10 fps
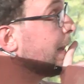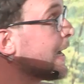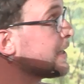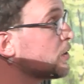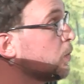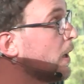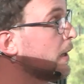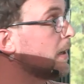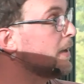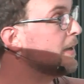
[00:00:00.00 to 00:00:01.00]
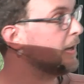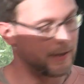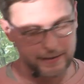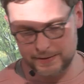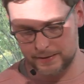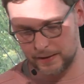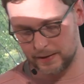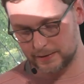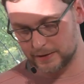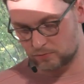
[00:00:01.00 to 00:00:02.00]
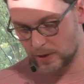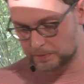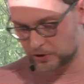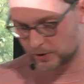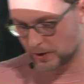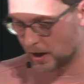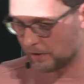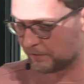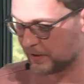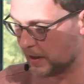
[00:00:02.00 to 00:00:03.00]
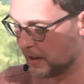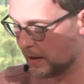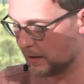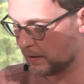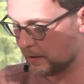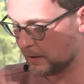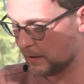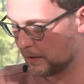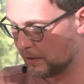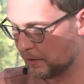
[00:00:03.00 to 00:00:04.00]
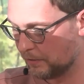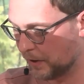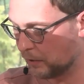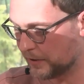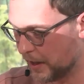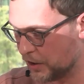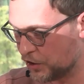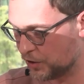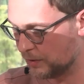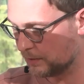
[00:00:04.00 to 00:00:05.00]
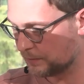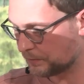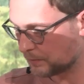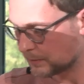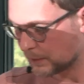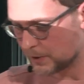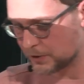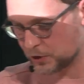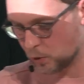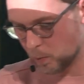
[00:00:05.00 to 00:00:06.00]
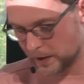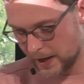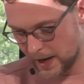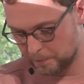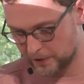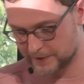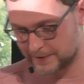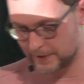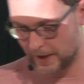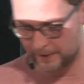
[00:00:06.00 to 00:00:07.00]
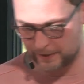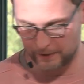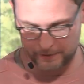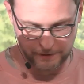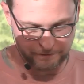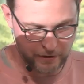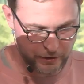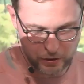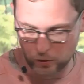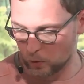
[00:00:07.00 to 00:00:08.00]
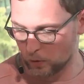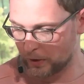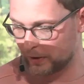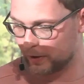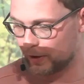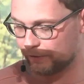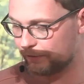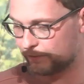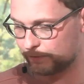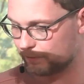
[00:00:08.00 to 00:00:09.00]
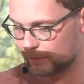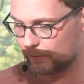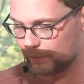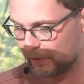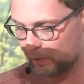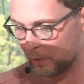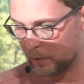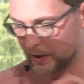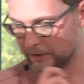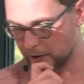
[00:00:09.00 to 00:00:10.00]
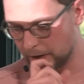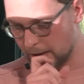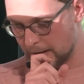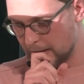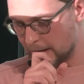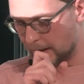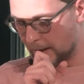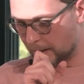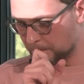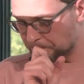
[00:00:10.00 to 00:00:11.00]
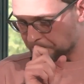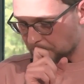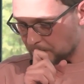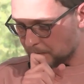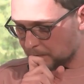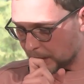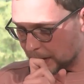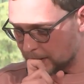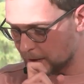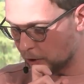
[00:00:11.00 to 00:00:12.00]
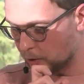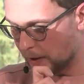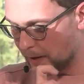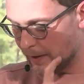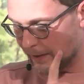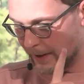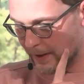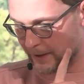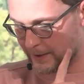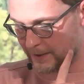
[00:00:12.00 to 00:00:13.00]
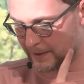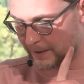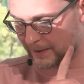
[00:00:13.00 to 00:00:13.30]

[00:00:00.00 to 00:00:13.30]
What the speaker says: the last one is disruption of the foundation. So what happens at the very core of what we live on? So there is